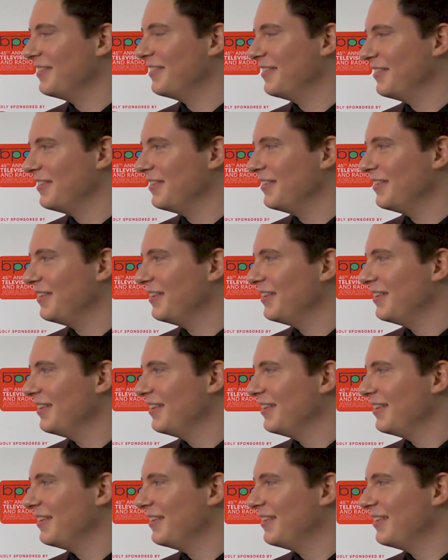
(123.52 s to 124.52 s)

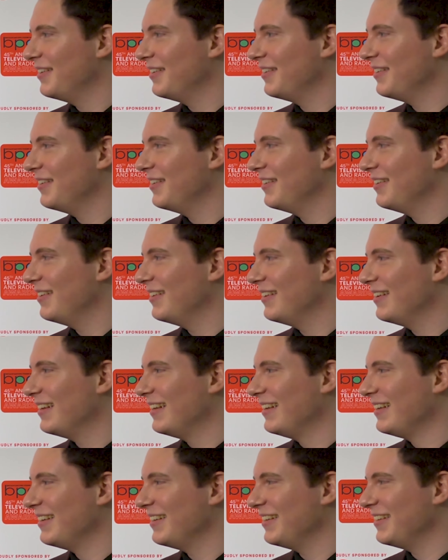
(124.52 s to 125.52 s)

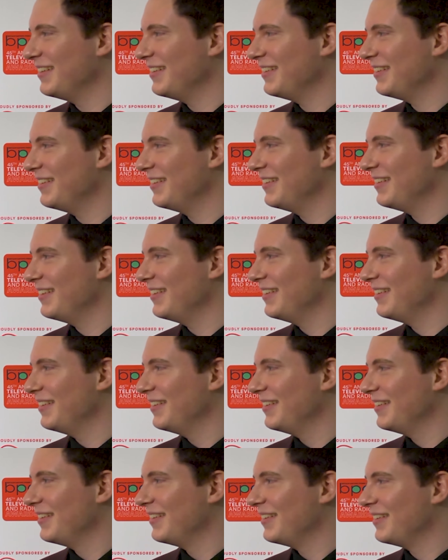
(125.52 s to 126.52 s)

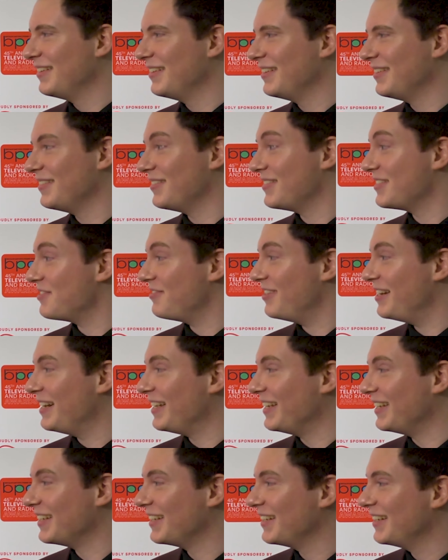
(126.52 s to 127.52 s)

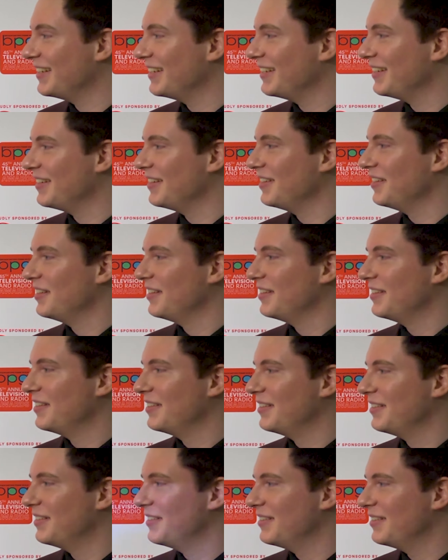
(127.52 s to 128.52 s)
The person shown says nothing.